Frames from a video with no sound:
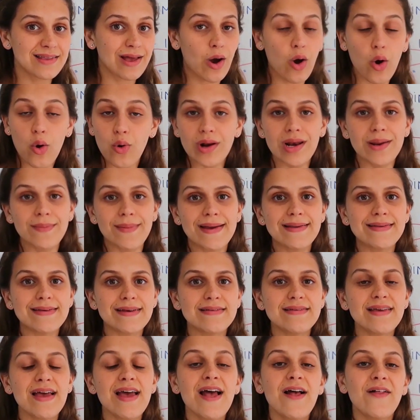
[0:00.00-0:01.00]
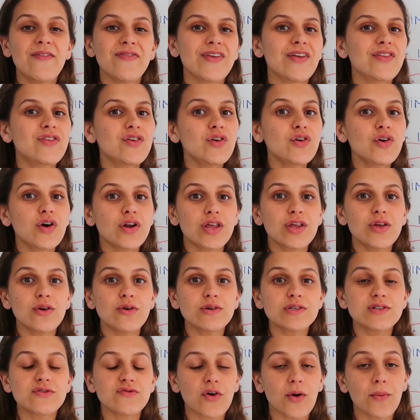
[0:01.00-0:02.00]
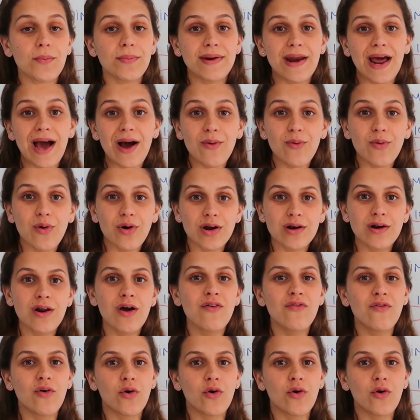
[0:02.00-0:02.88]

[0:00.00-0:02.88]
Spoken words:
the only method that you're going to use from now on